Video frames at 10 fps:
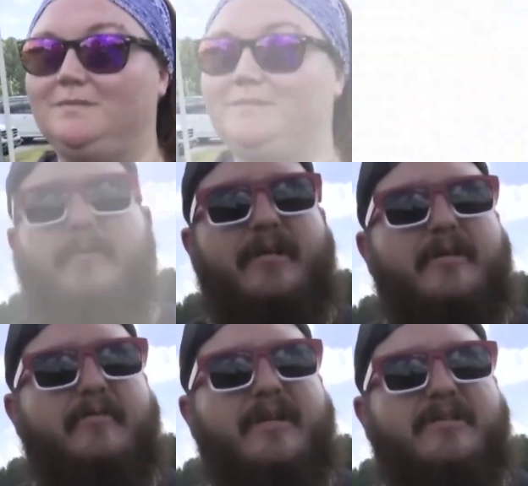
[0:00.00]
I
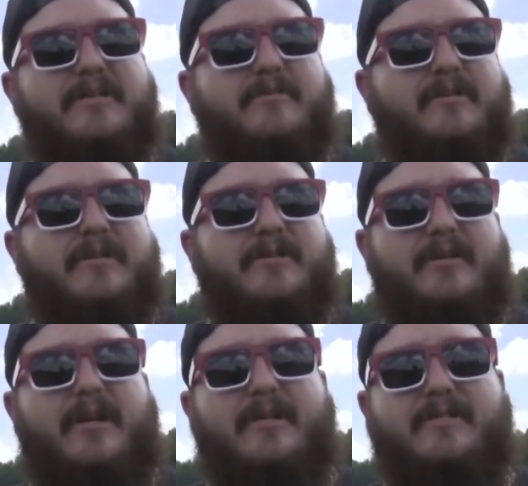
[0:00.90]
mean, the message we're just
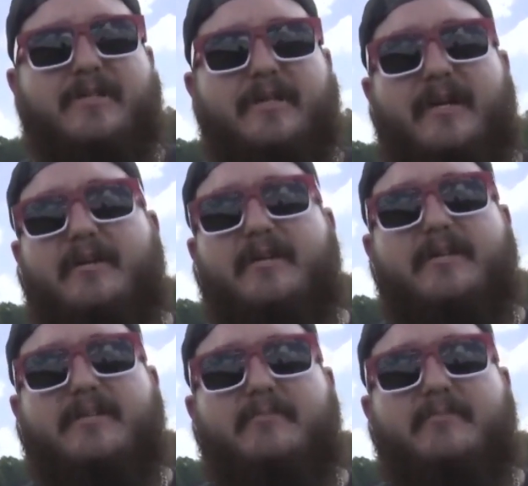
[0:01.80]
trying to send out in this